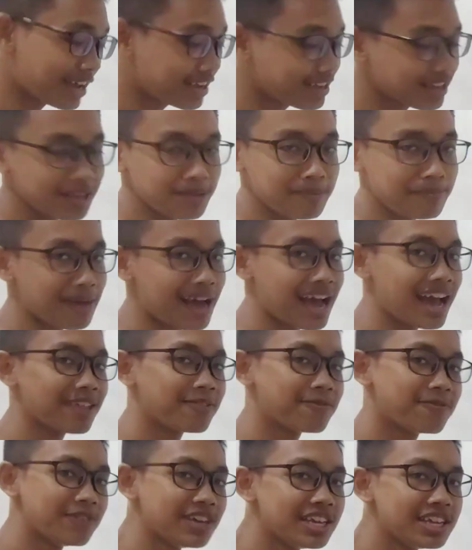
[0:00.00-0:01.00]
making
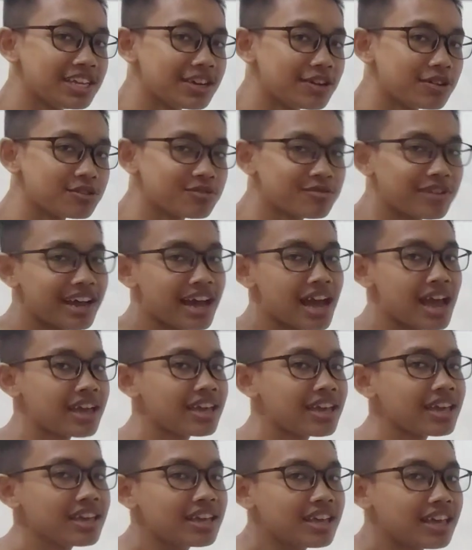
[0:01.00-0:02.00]
math videos where
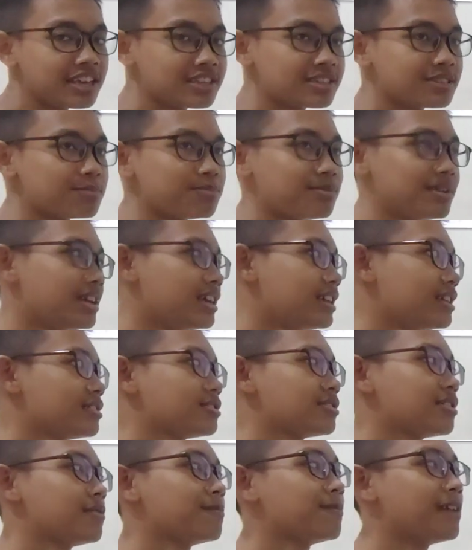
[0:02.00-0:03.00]
I explain
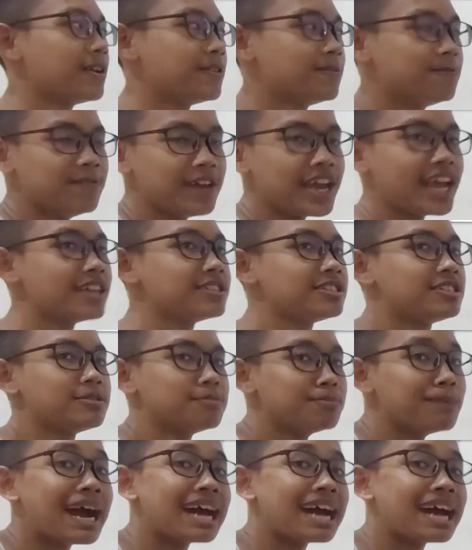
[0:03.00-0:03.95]
some advanced